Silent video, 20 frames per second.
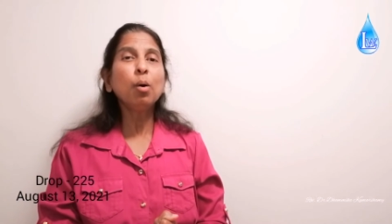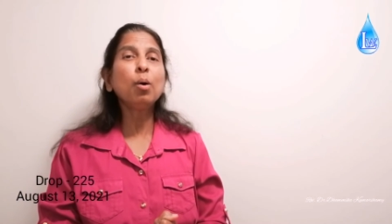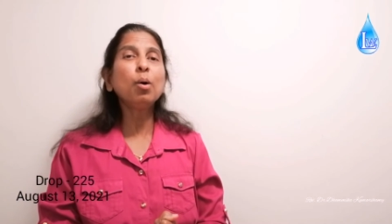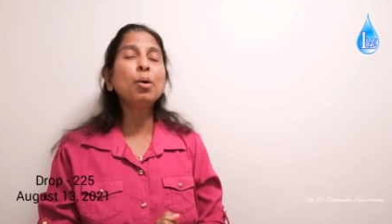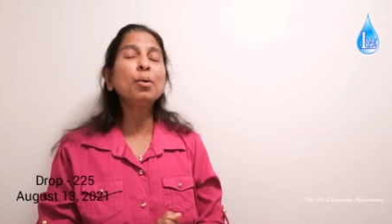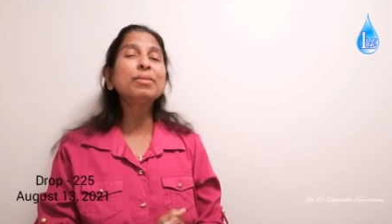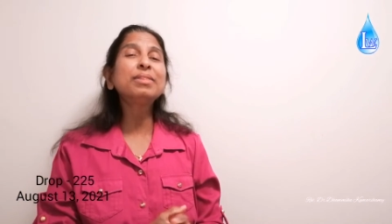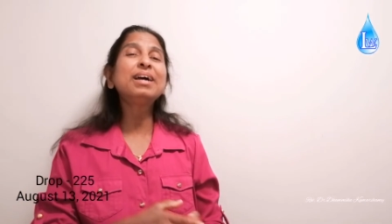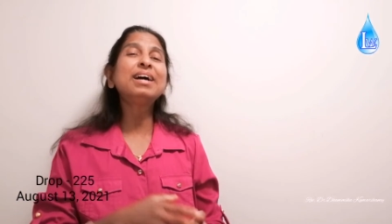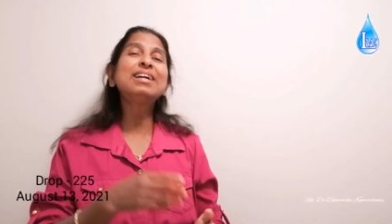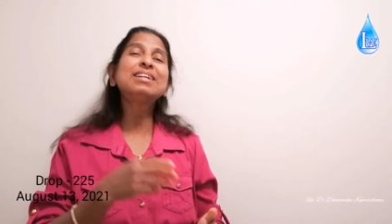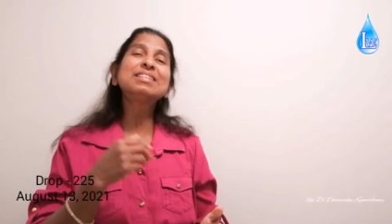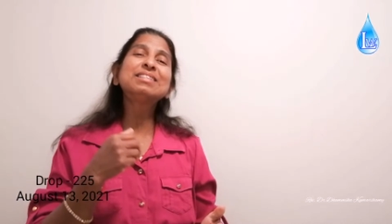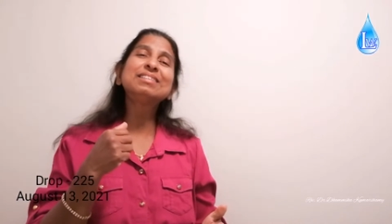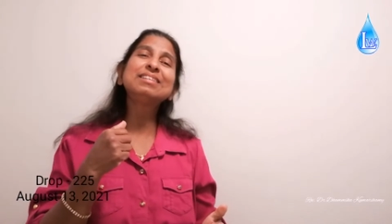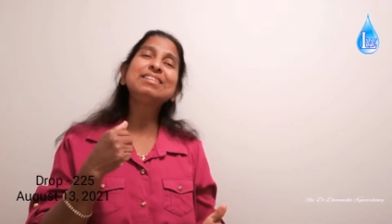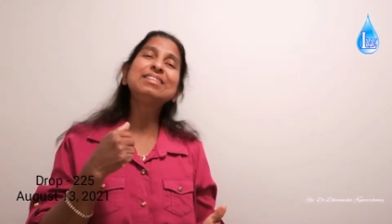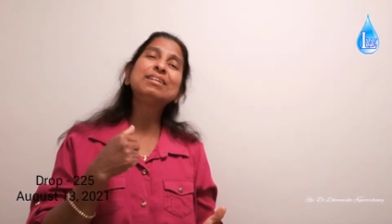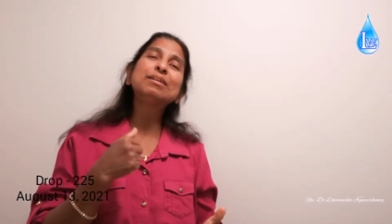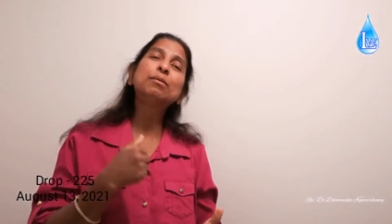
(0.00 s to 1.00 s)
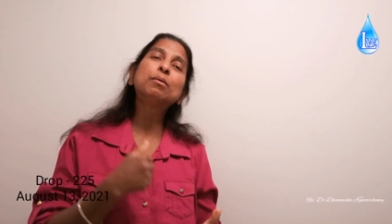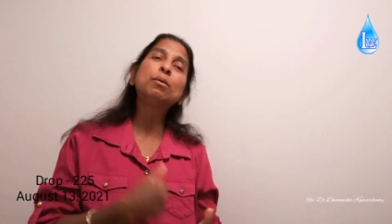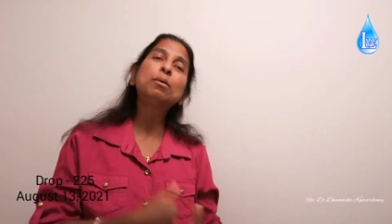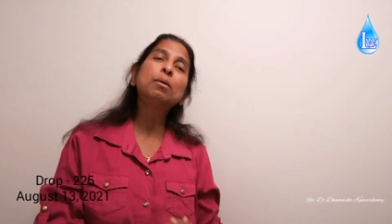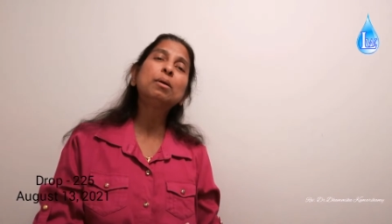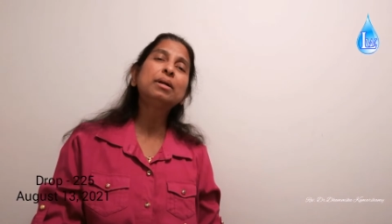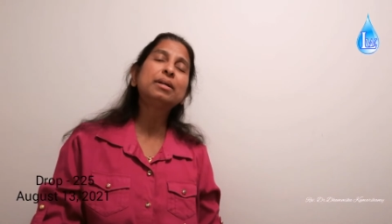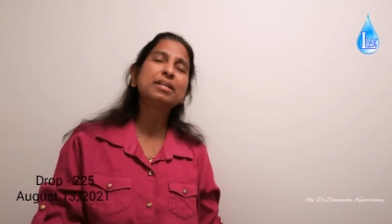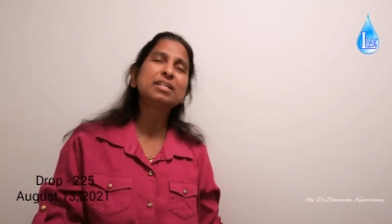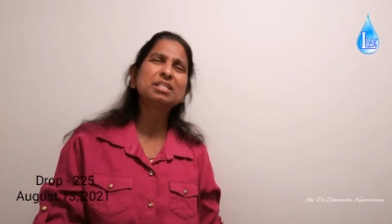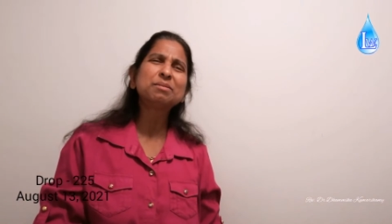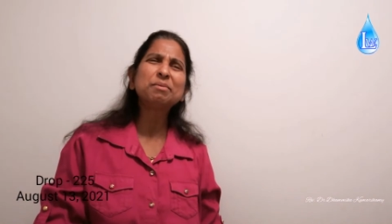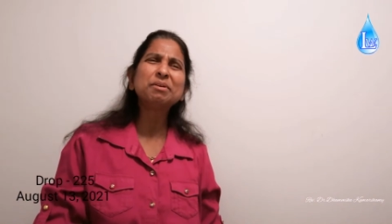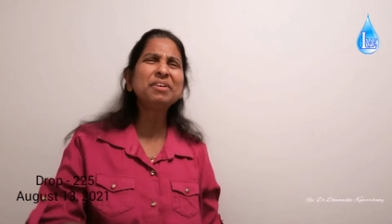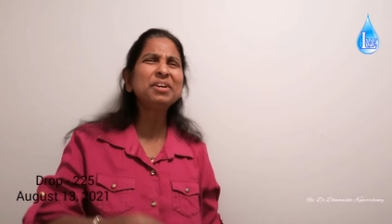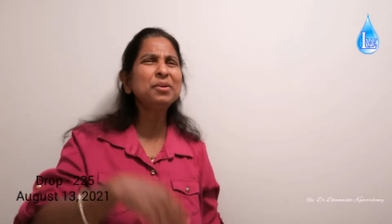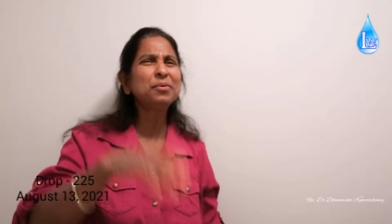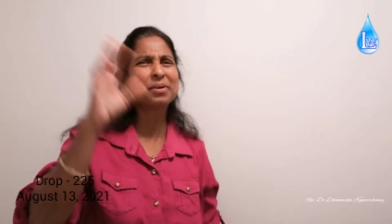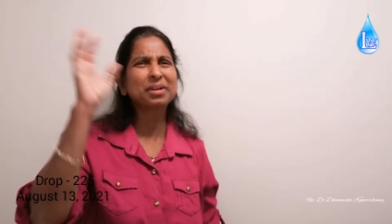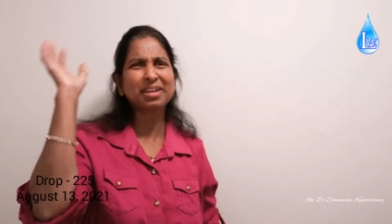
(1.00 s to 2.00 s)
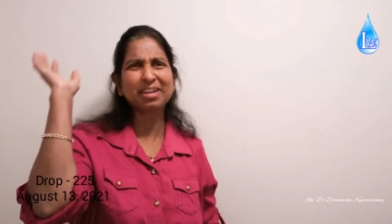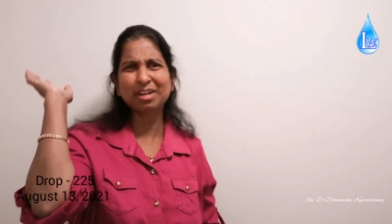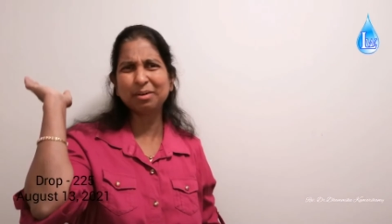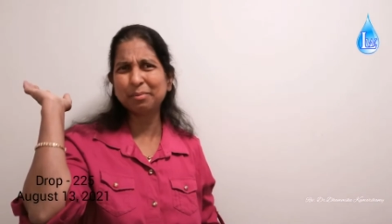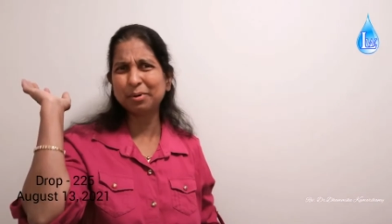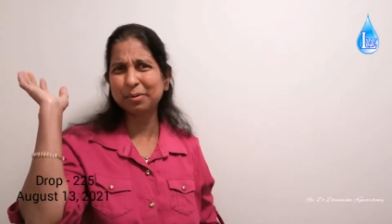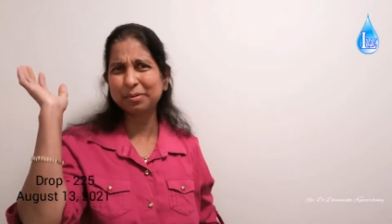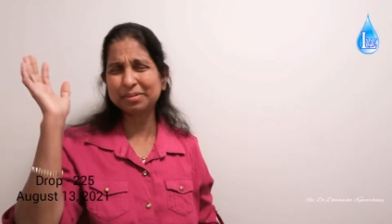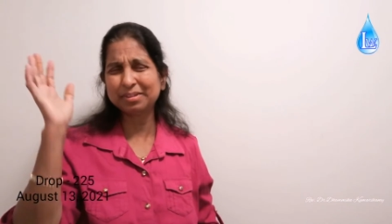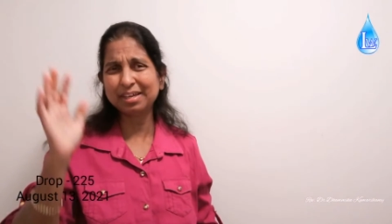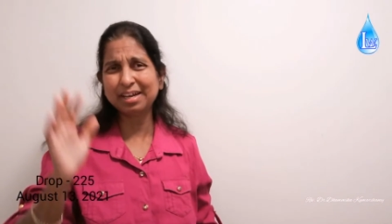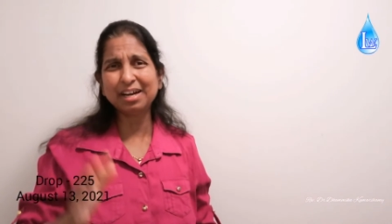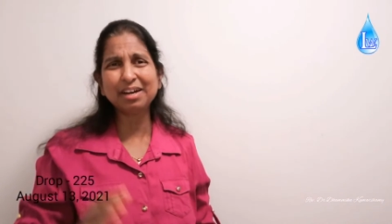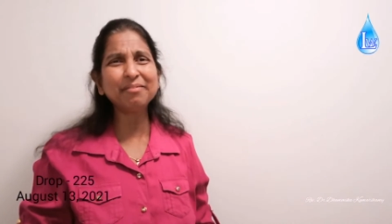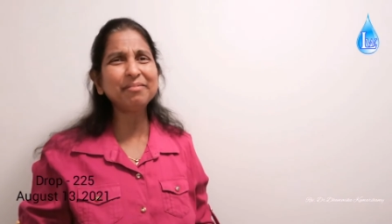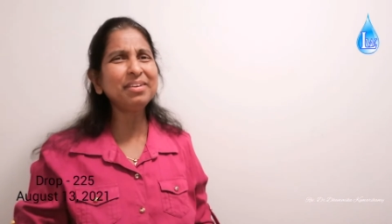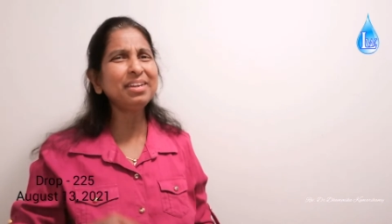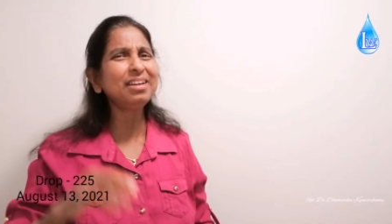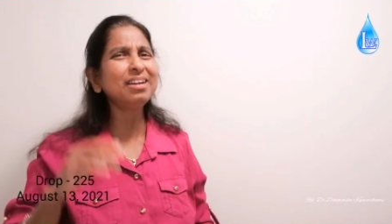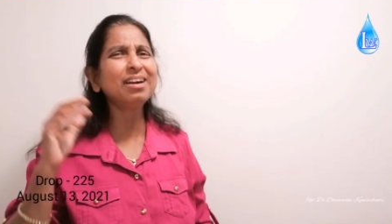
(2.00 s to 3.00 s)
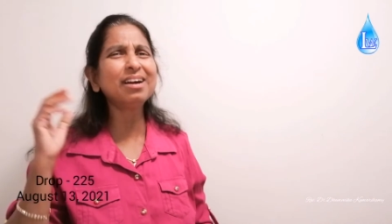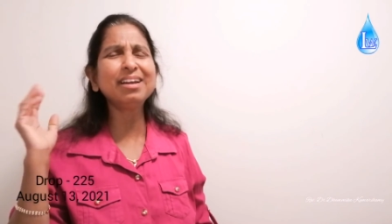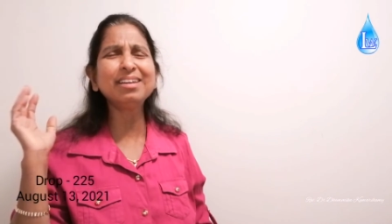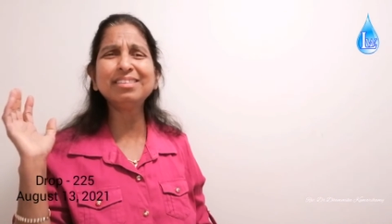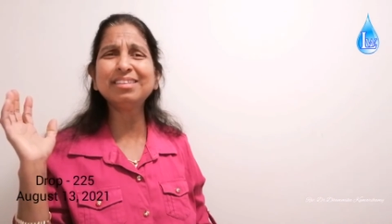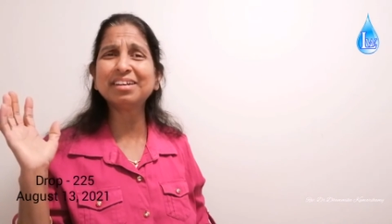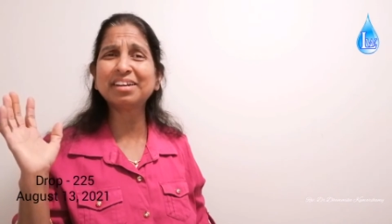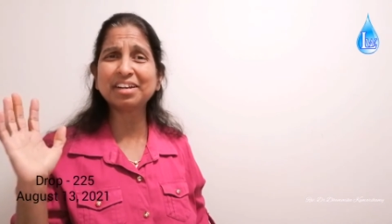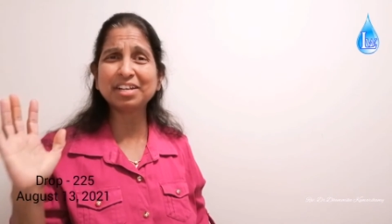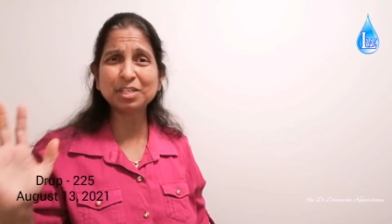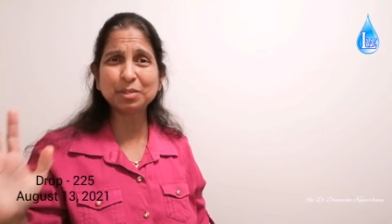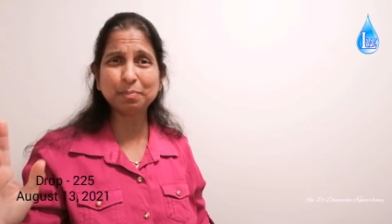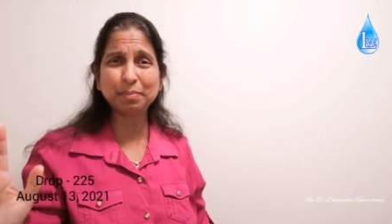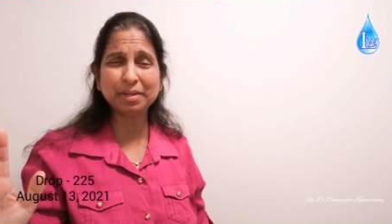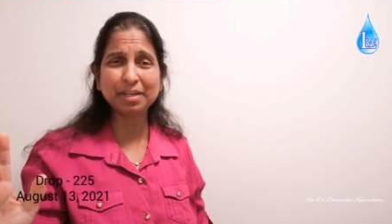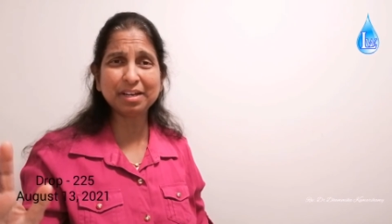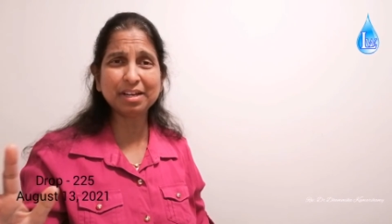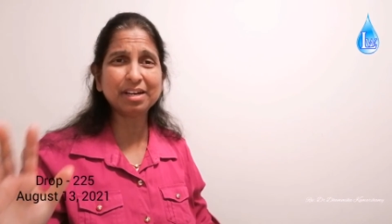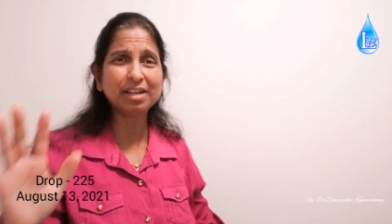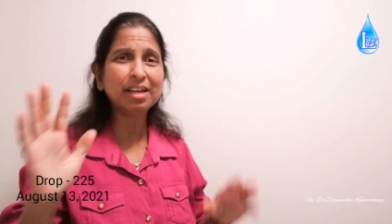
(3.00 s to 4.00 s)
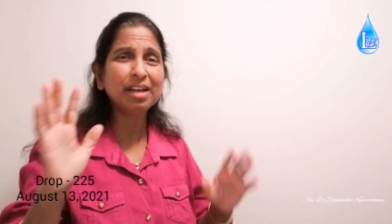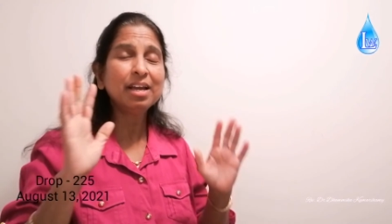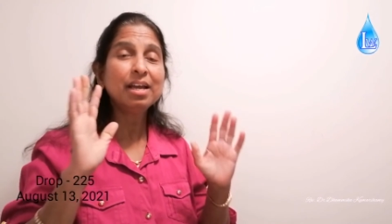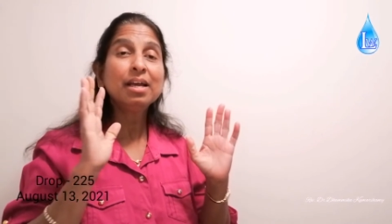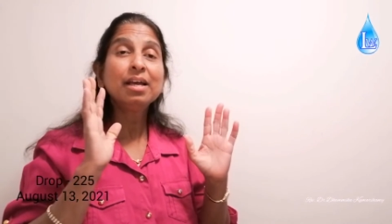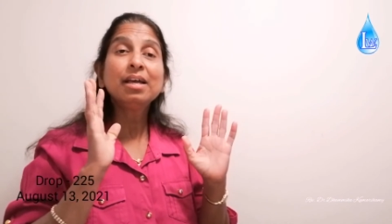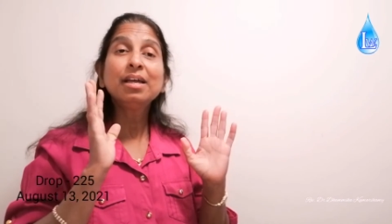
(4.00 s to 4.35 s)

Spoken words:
Oh, that's in the Old Testament. We don't care about that. We are in the grace period.